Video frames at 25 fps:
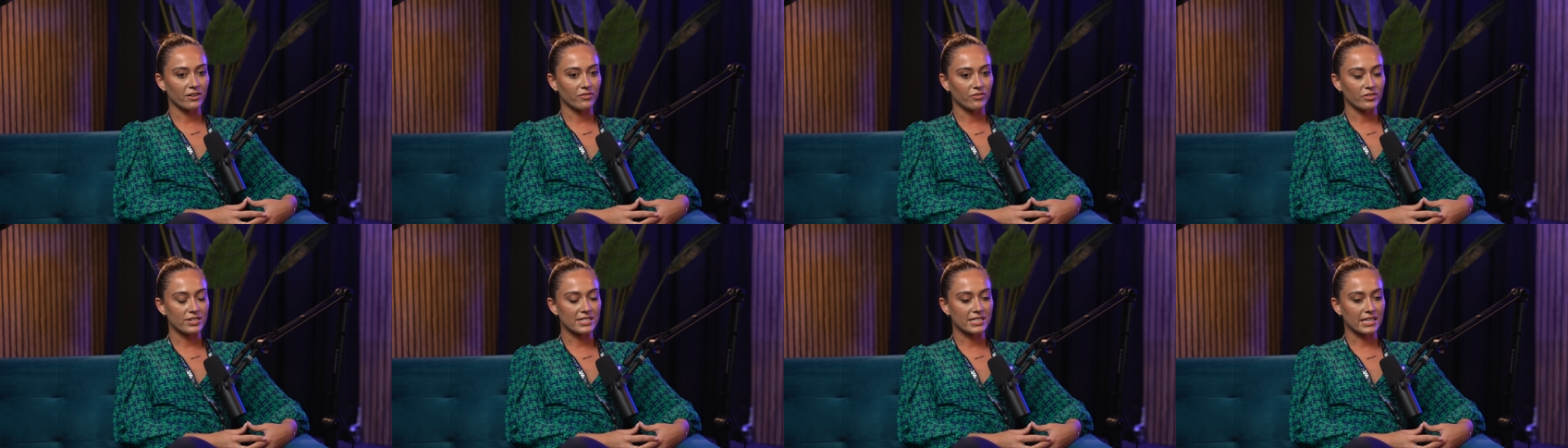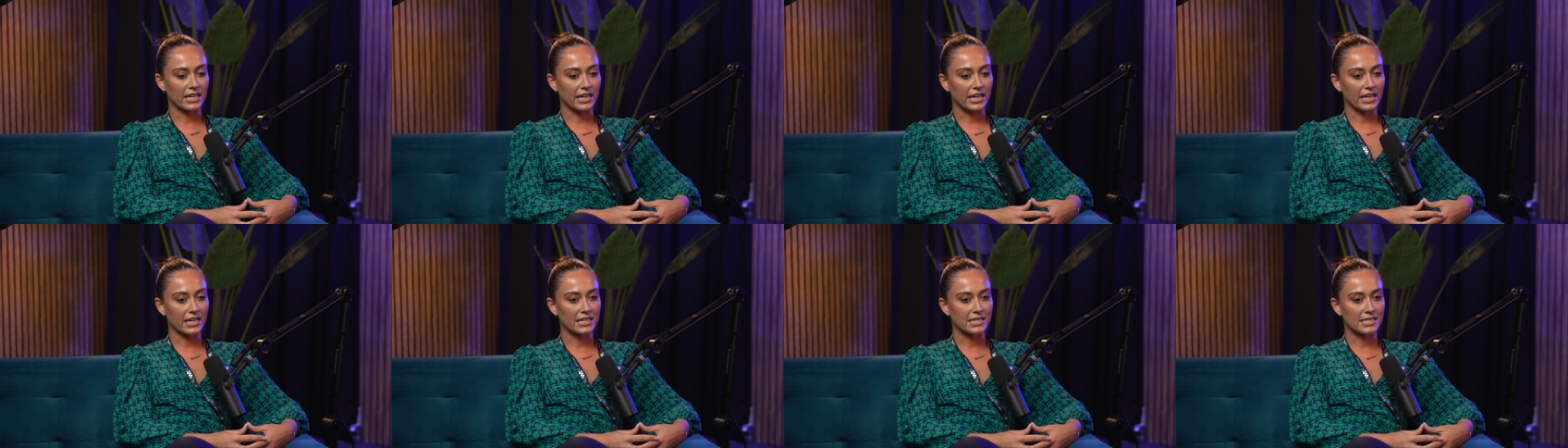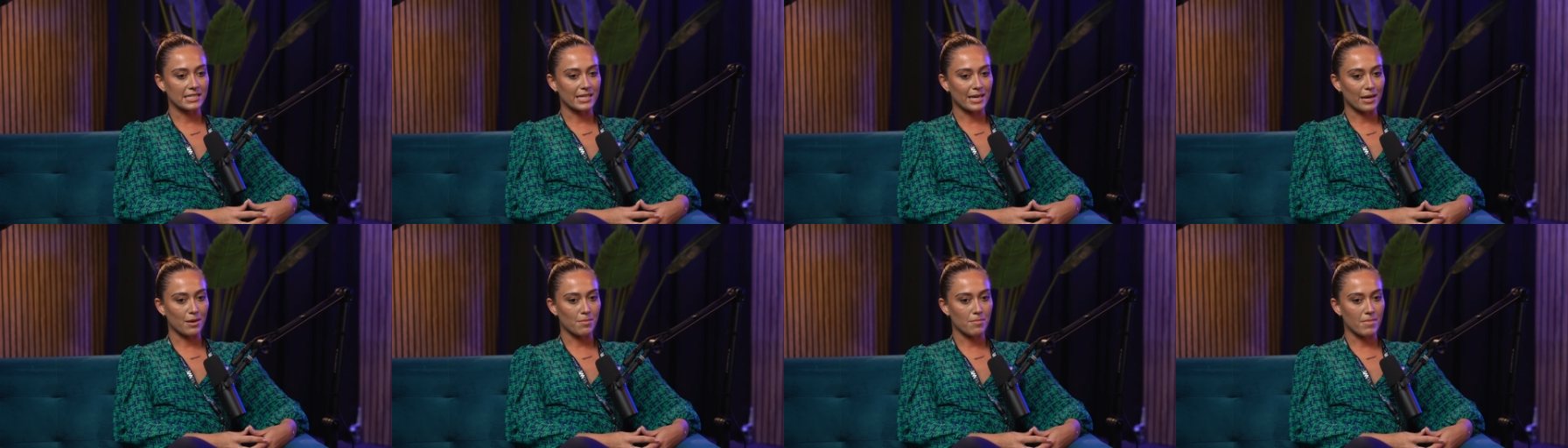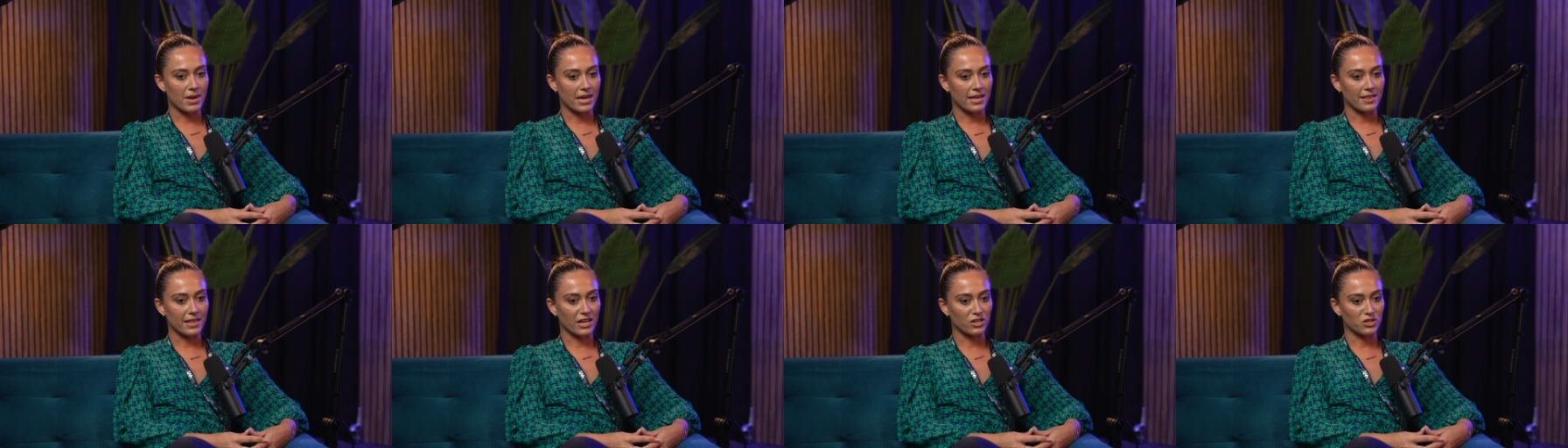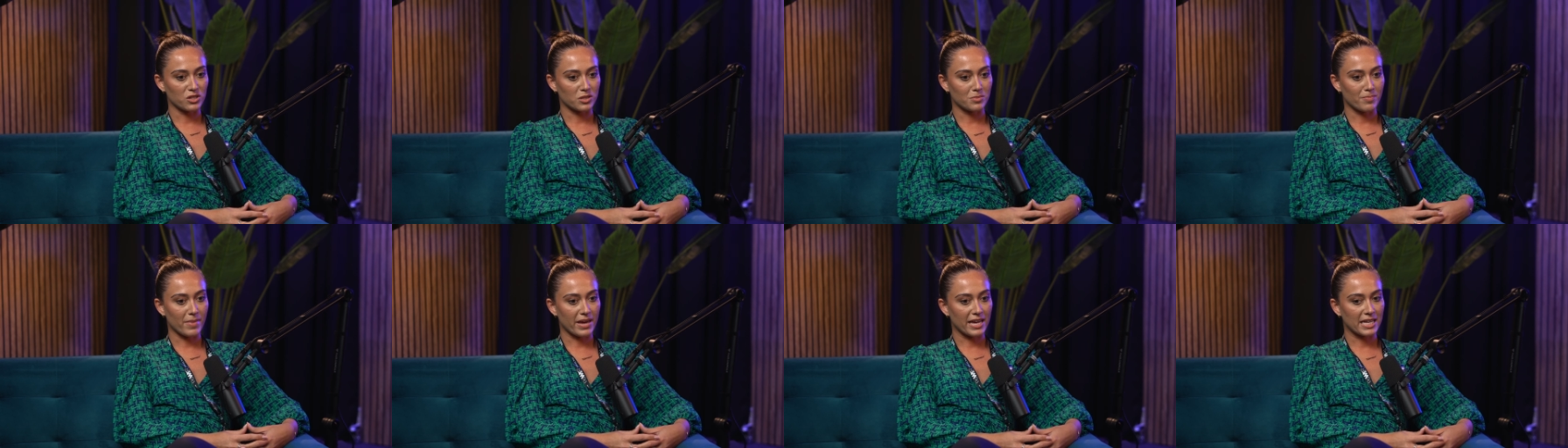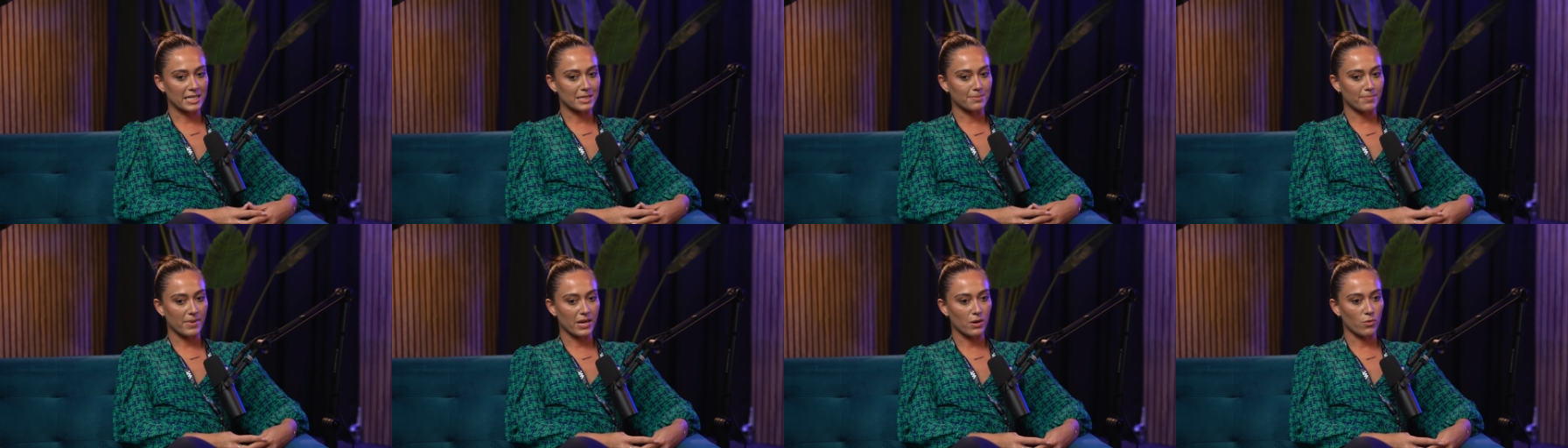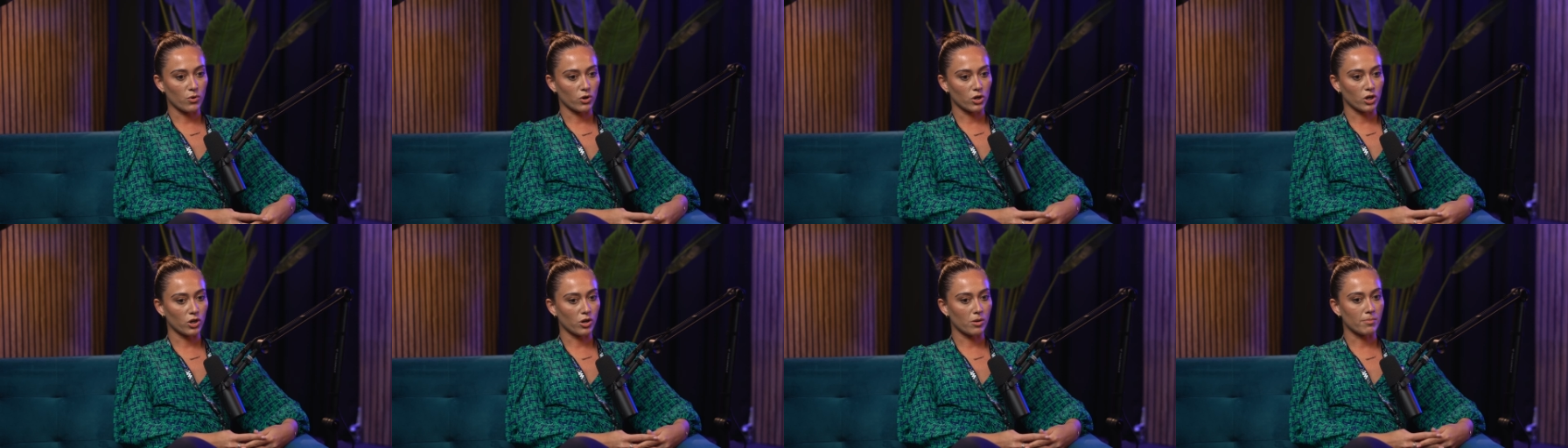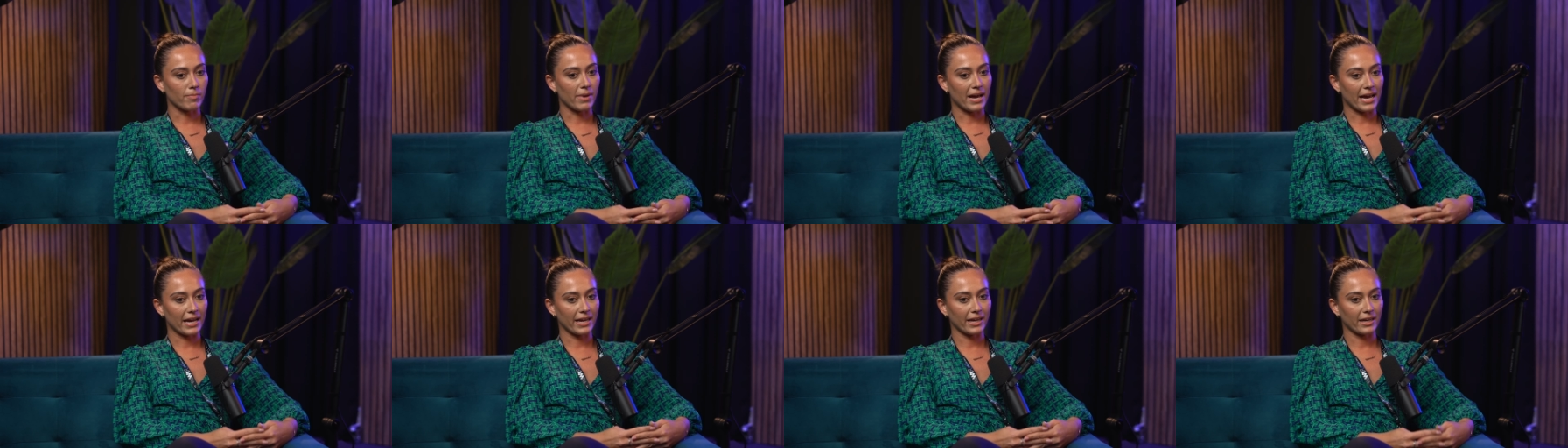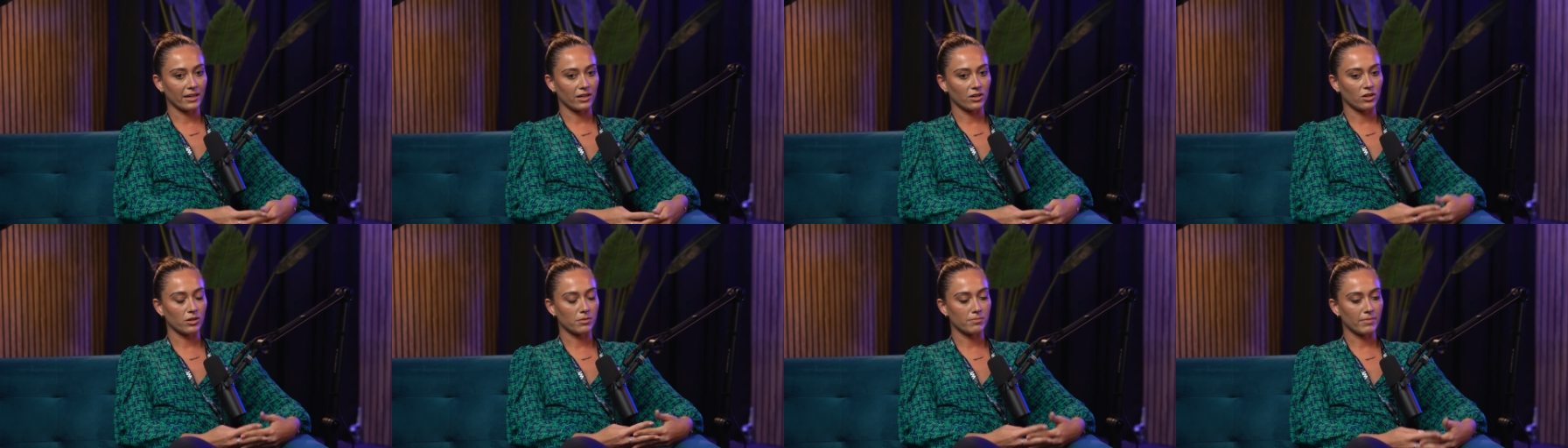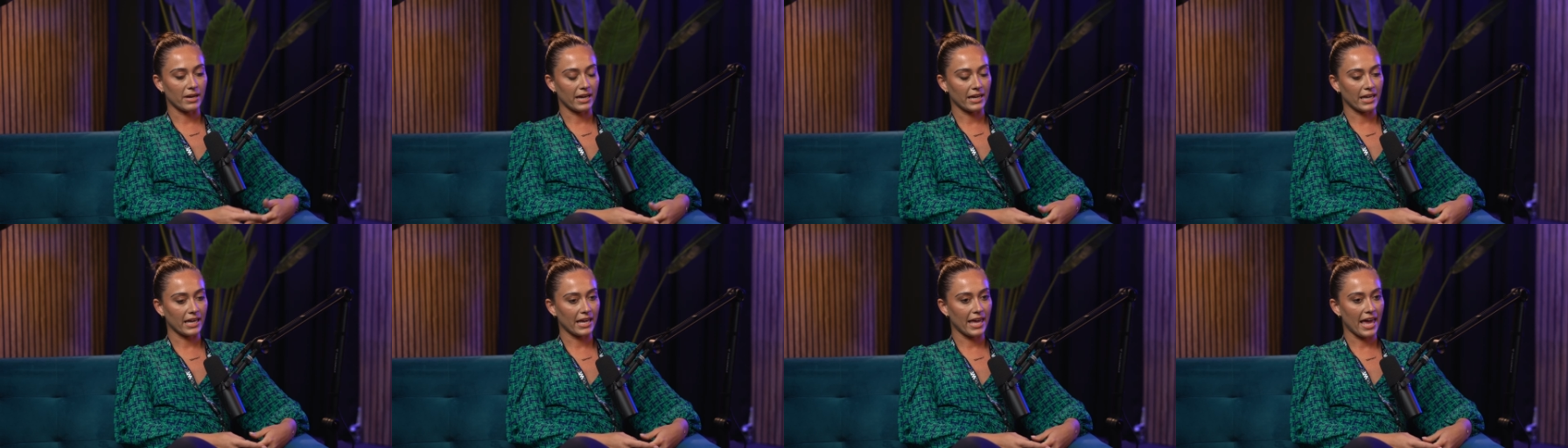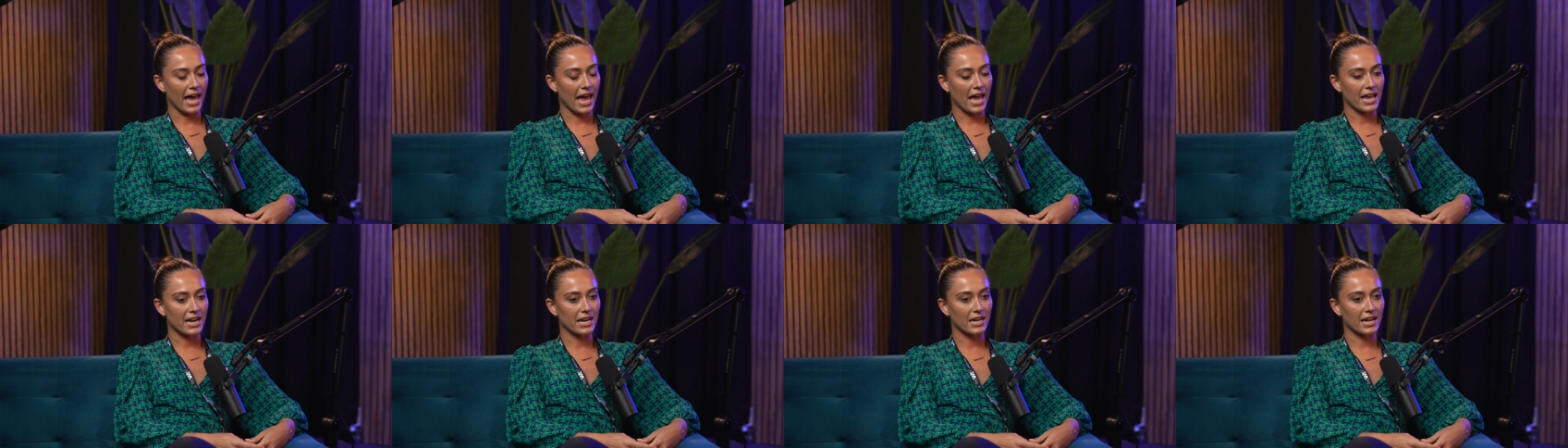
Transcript: of resilience in me that just makes me want to come back and come back again.